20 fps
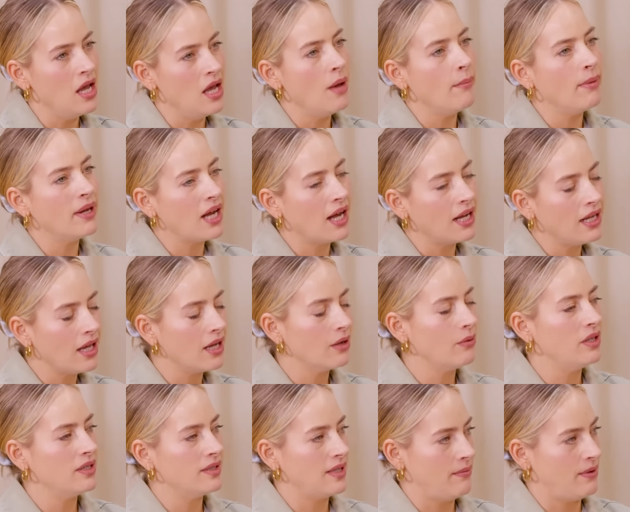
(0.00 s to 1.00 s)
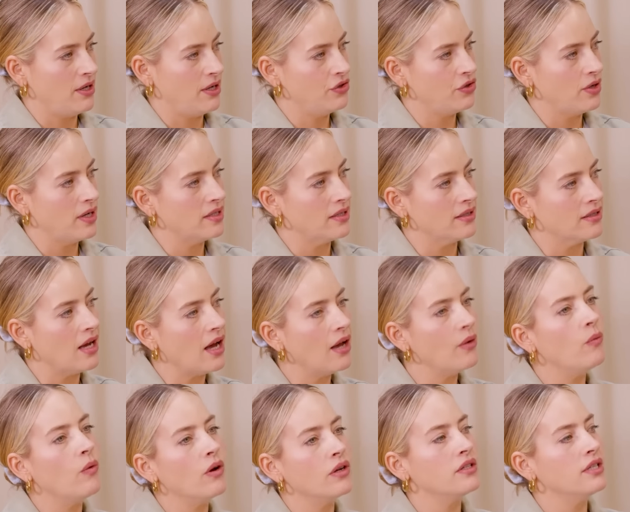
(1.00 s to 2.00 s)
But I like what you say about dresses. I
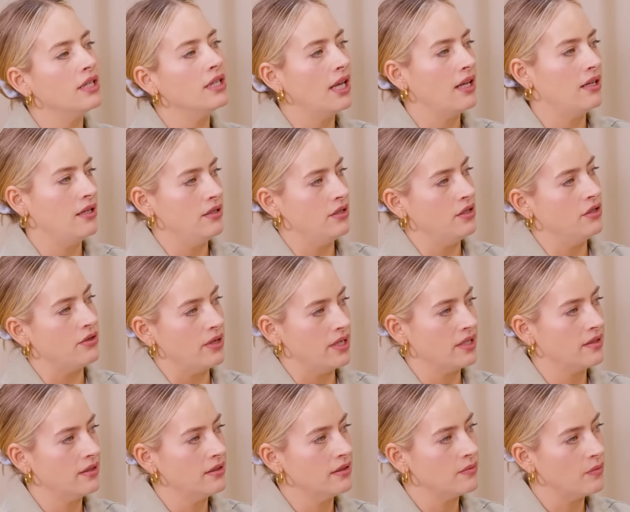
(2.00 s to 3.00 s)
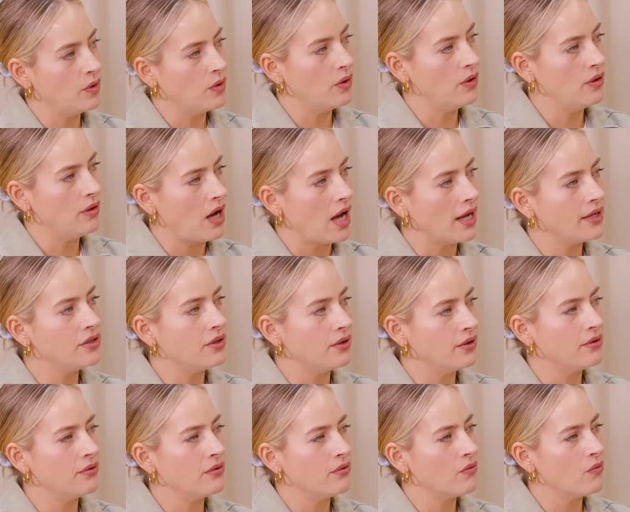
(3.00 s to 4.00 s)
want to get into dresses more. I
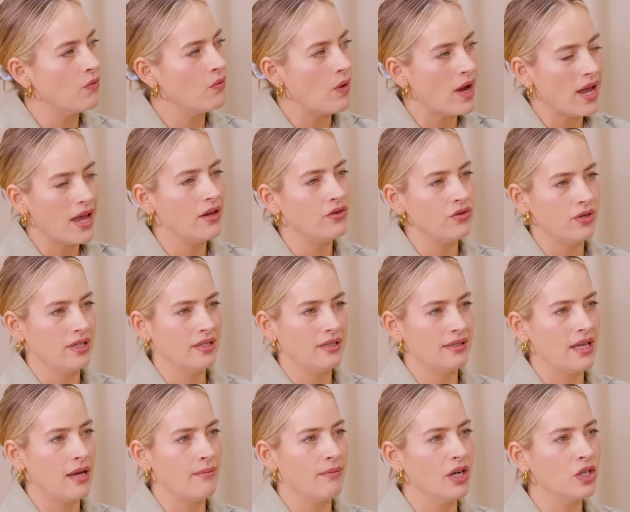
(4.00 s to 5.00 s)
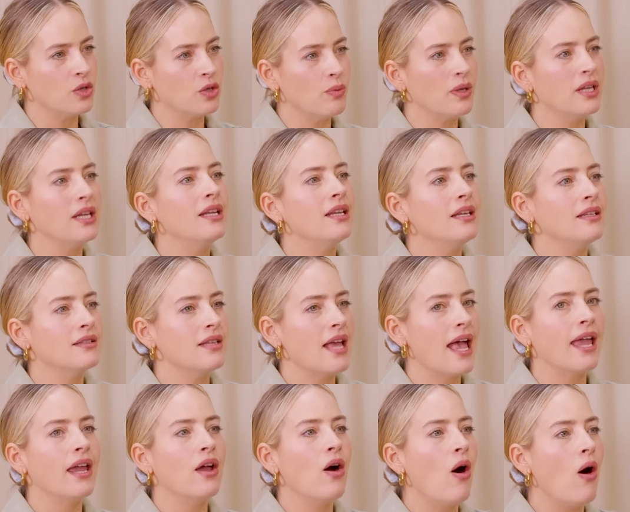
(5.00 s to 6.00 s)
don't wear dresses that much, but it is
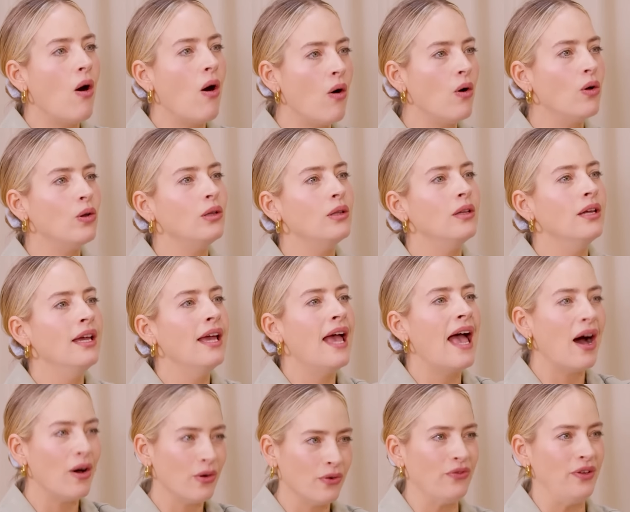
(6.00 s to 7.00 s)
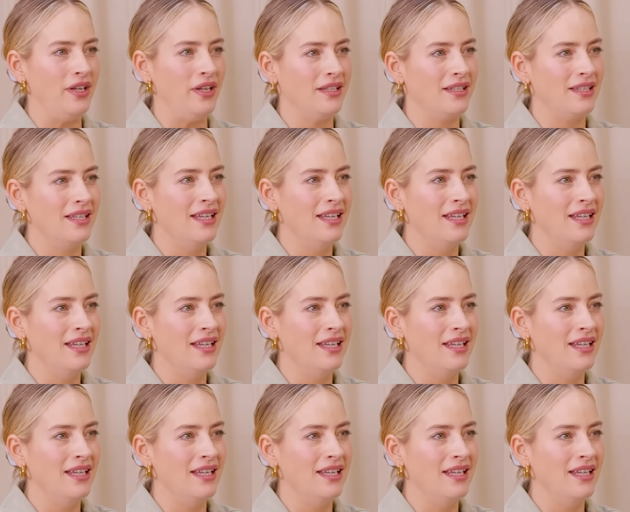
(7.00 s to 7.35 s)
a whole outfit.